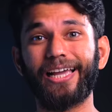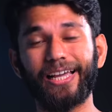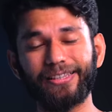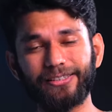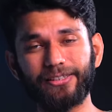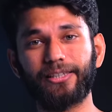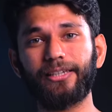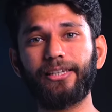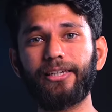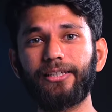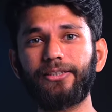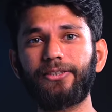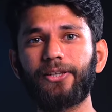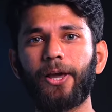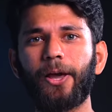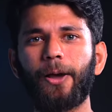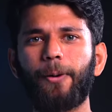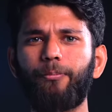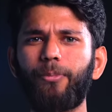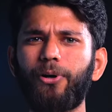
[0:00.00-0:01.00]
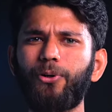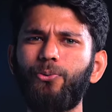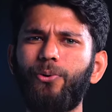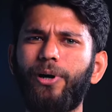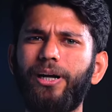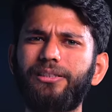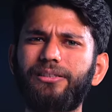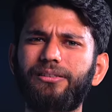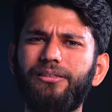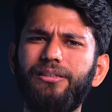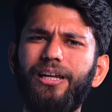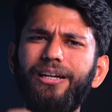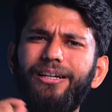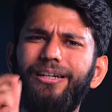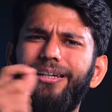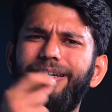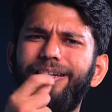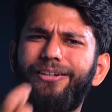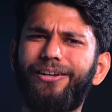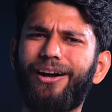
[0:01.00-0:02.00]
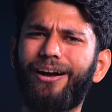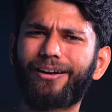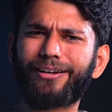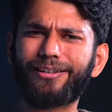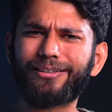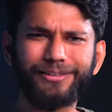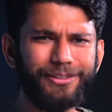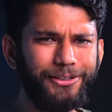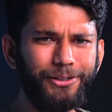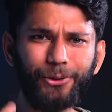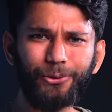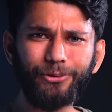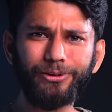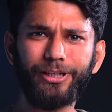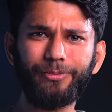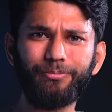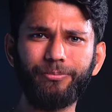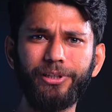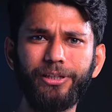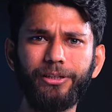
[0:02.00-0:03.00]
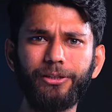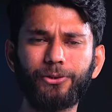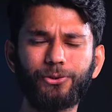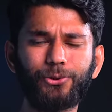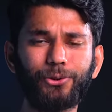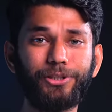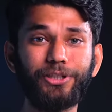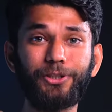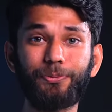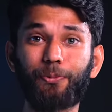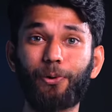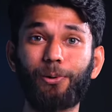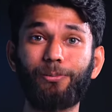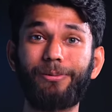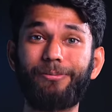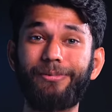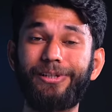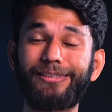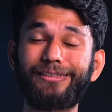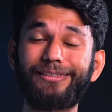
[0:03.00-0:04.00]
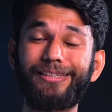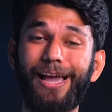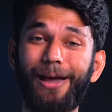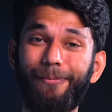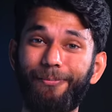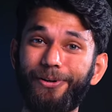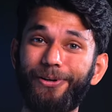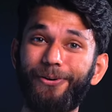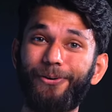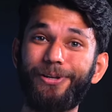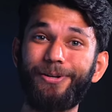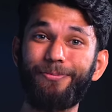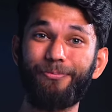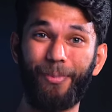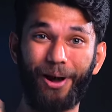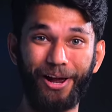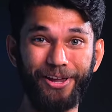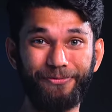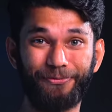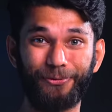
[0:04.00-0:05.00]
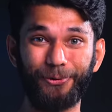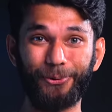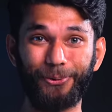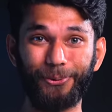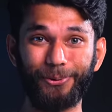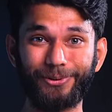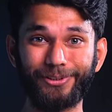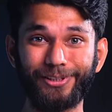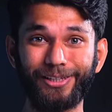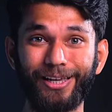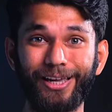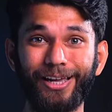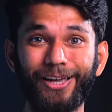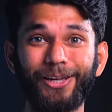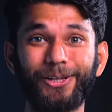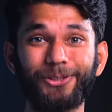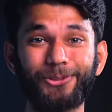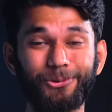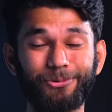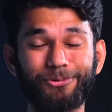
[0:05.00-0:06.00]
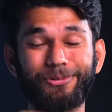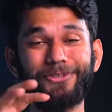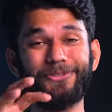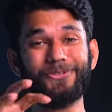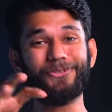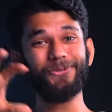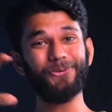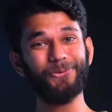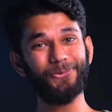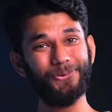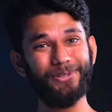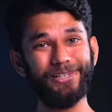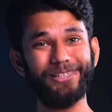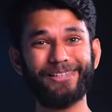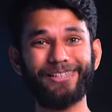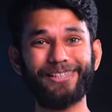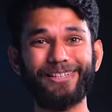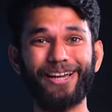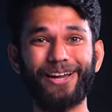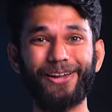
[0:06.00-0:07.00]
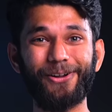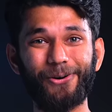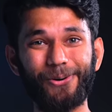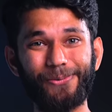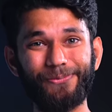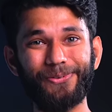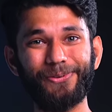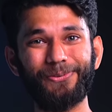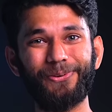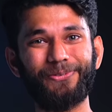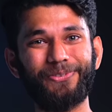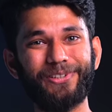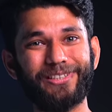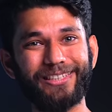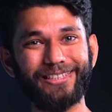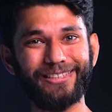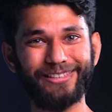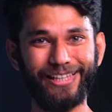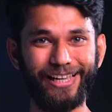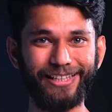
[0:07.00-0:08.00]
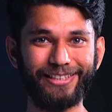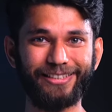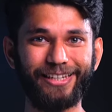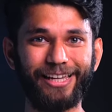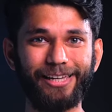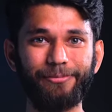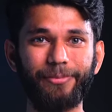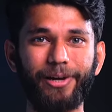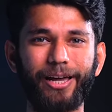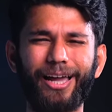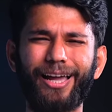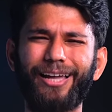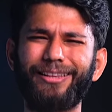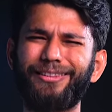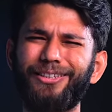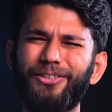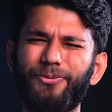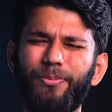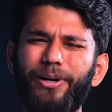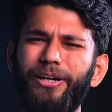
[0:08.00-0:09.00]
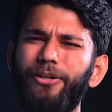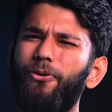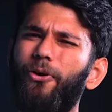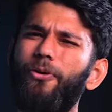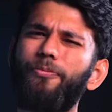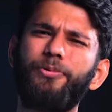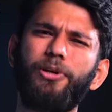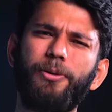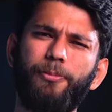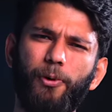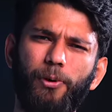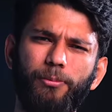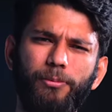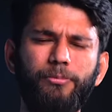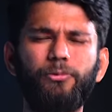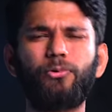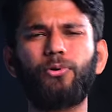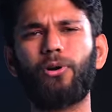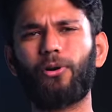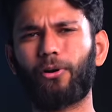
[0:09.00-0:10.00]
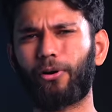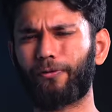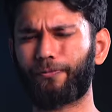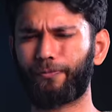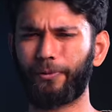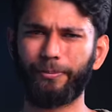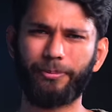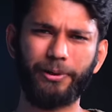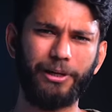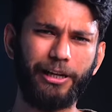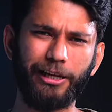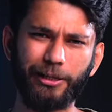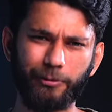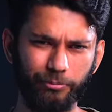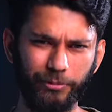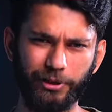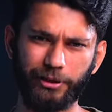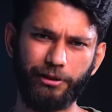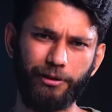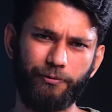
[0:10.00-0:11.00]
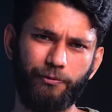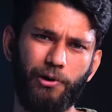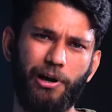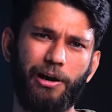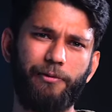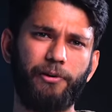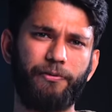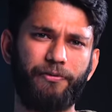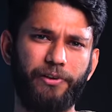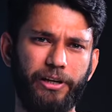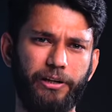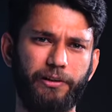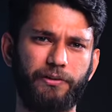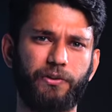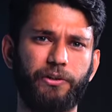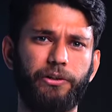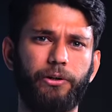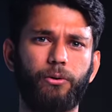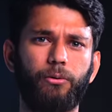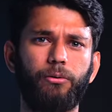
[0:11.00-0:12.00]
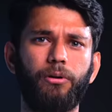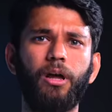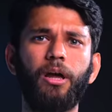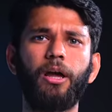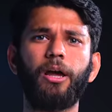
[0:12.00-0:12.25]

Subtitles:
And the thing is, Manu has slightly darker skin tone than me, so this problem doesn't happen in my photos. So this is the only thing I hope Vivo fixes next time, and this might not be a problem to a lot of people like me if you have a fairer skin tone.